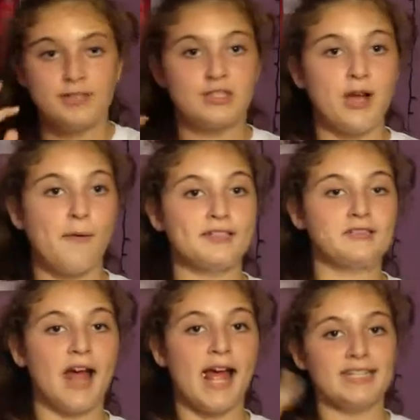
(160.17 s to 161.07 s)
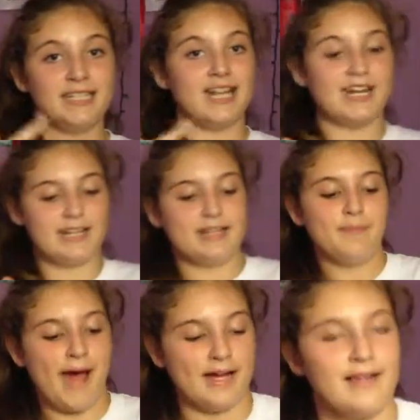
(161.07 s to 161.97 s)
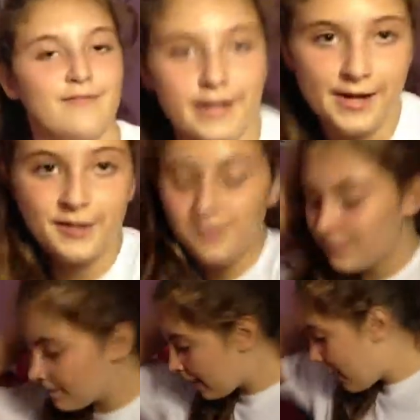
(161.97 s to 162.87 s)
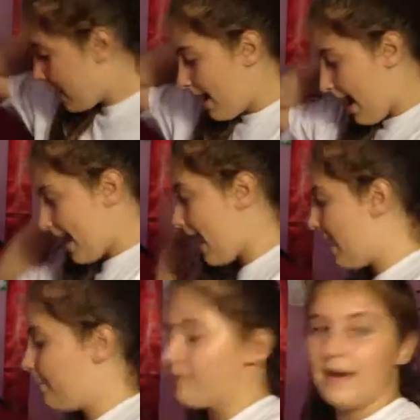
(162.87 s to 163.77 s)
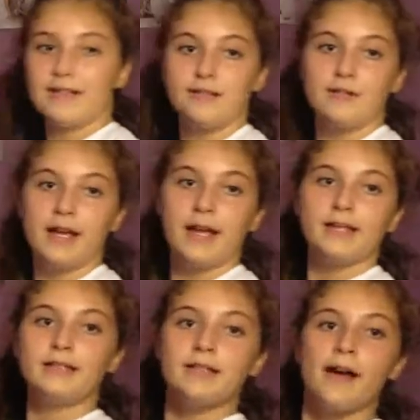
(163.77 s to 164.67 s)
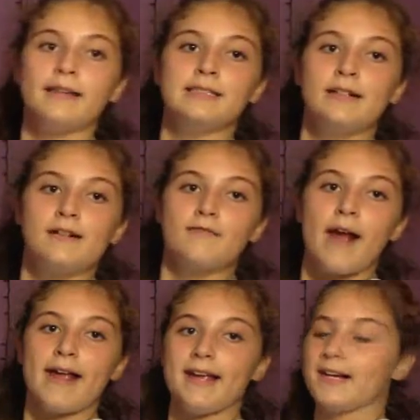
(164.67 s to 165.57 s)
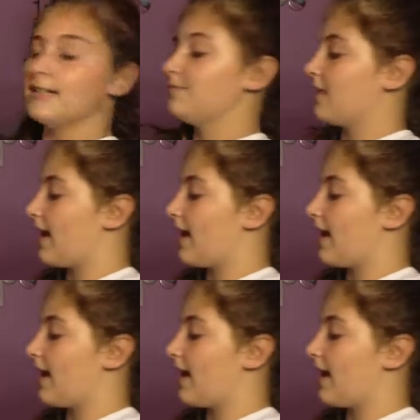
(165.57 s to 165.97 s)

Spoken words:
So we're gonna go ahead and get into this packing video. I have my suitcase right here.